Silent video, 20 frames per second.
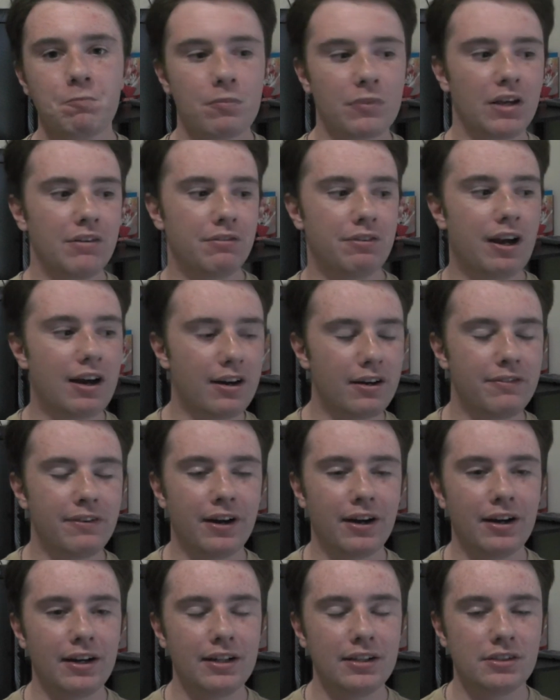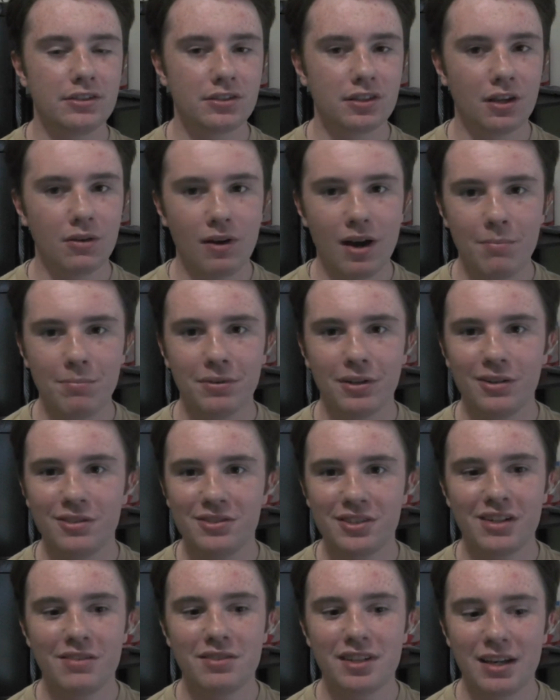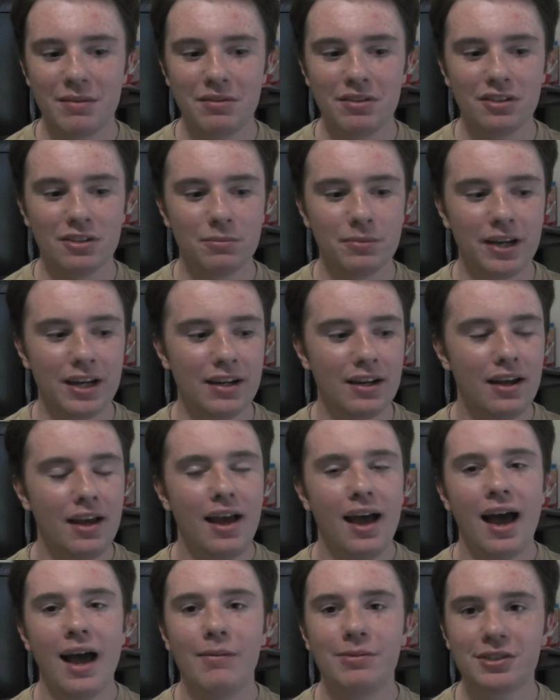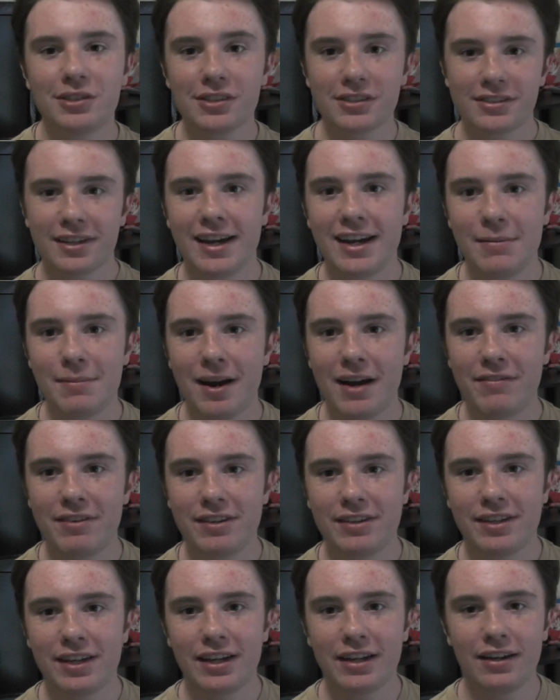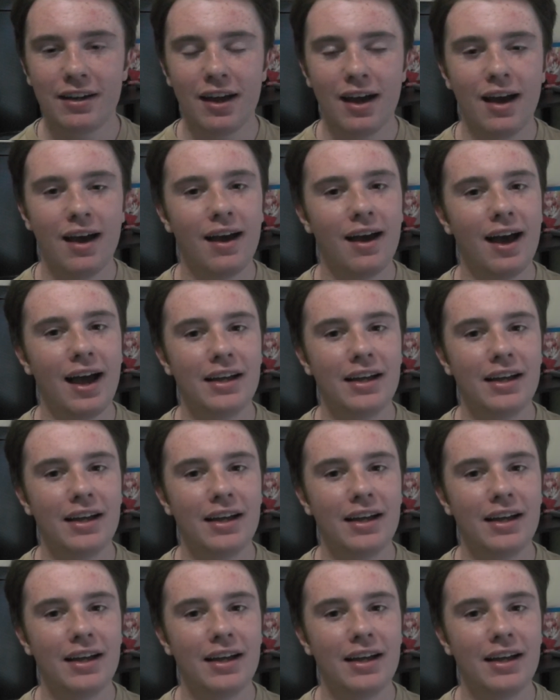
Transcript: very, very slow upload. It's going to take me a little bit. I'm still excited about everything. I